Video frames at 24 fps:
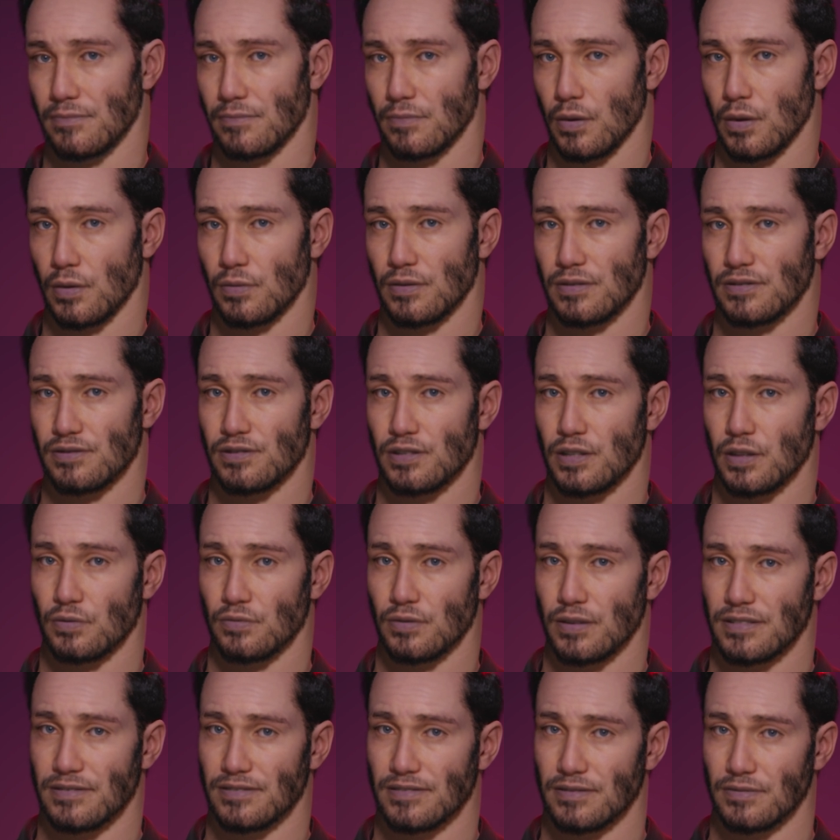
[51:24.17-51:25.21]
On the
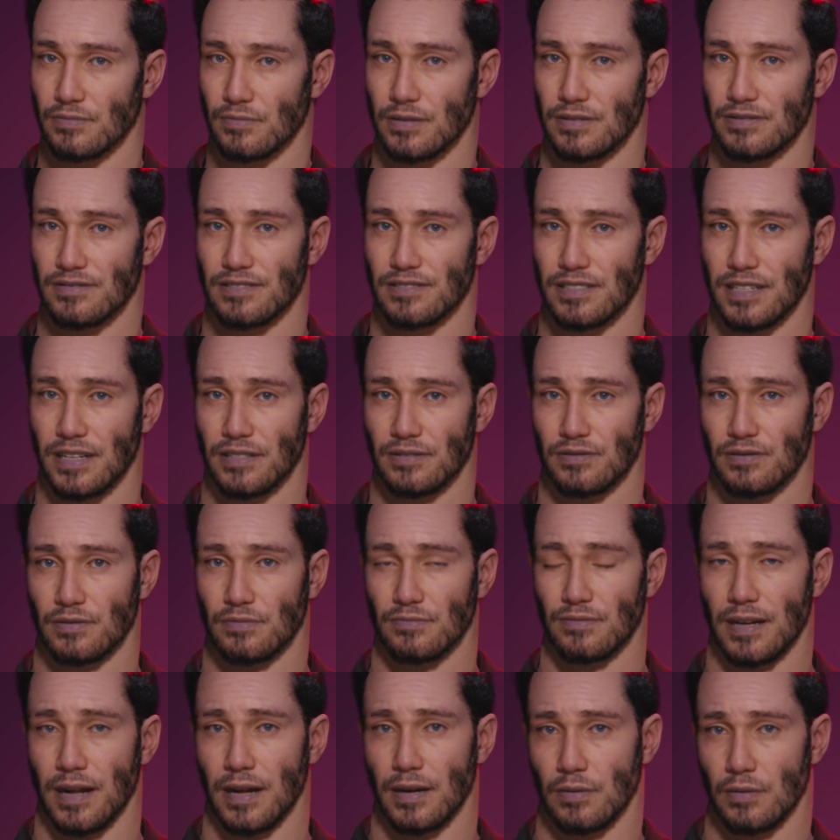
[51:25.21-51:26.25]
surface, this seems
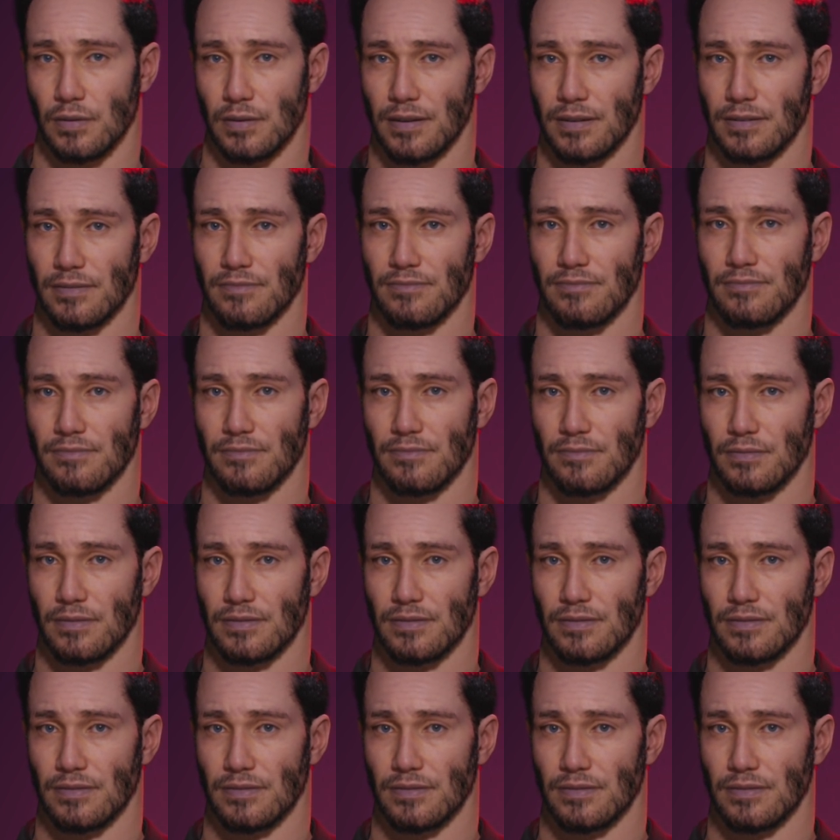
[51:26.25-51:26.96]
empowering, a